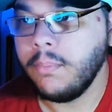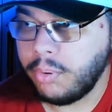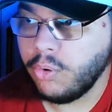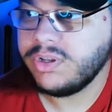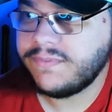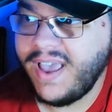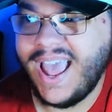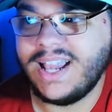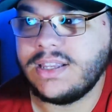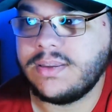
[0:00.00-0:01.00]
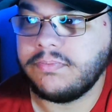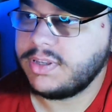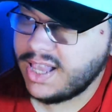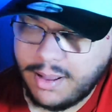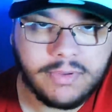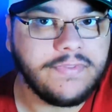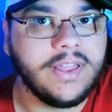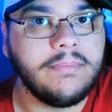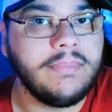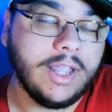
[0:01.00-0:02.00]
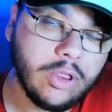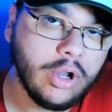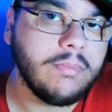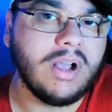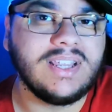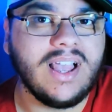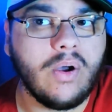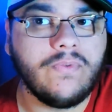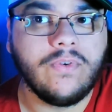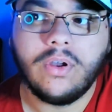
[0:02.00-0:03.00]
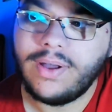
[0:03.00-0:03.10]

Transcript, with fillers: Bulls fans, some of them, including myself,